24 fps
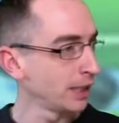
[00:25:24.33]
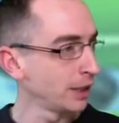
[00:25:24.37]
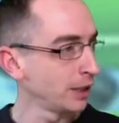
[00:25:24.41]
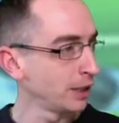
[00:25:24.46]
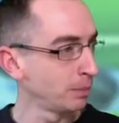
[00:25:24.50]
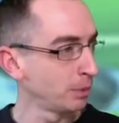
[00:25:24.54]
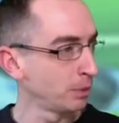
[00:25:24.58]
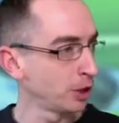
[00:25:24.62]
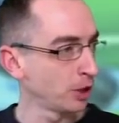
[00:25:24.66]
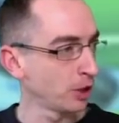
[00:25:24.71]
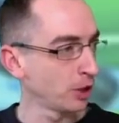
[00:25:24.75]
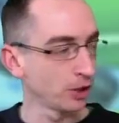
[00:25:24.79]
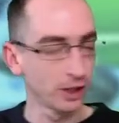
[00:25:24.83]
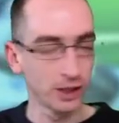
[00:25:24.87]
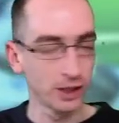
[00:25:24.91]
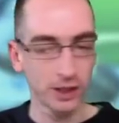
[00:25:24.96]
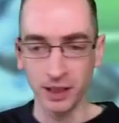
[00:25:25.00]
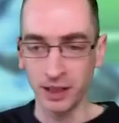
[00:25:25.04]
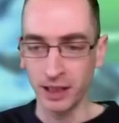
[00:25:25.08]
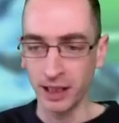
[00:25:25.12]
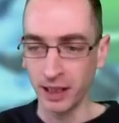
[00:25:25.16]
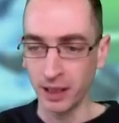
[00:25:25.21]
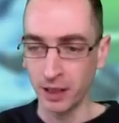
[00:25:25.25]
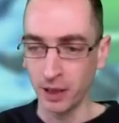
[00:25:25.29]
up shots that
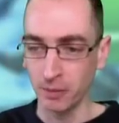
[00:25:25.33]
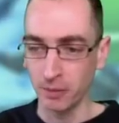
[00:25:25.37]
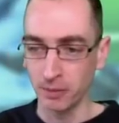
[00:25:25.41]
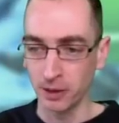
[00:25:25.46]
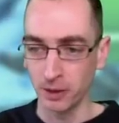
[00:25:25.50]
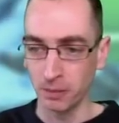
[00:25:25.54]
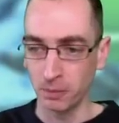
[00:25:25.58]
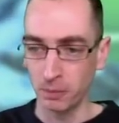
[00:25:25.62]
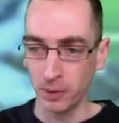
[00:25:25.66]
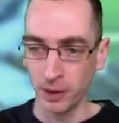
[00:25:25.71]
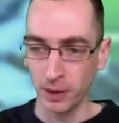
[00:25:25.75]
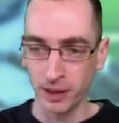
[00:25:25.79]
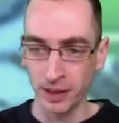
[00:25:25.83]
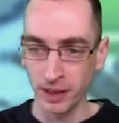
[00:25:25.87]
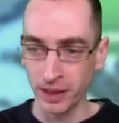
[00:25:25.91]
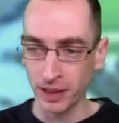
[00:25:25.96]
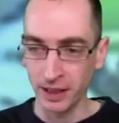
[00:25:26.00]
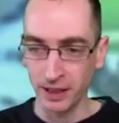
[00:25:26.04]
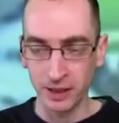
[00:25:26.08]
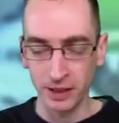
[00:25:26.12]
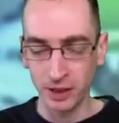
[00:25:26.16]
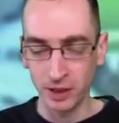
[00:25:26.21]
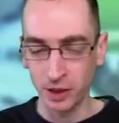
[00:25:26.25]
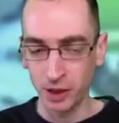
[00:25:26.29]
he comes up with,
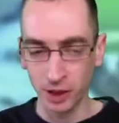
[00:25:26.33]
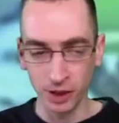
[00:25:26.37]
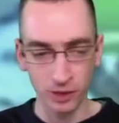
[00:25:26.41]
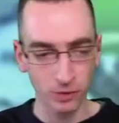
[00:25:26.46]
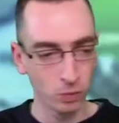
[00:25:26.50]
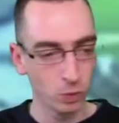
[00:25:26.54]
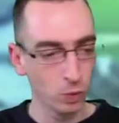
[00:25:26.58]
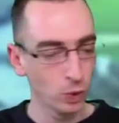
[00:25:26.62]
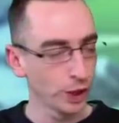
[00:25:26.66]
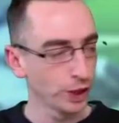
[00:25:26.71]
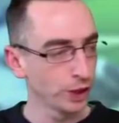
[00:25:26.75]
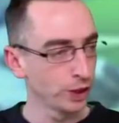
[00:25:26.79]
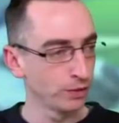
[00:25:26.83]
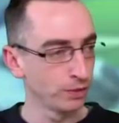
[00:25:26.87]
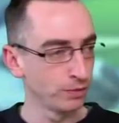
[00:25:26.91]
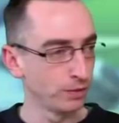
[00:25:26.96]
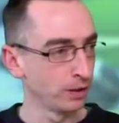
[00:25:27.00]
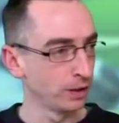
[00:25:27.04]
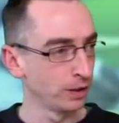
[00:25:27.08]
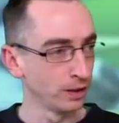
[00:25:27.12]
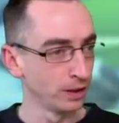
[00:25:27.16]
it's just wonderful.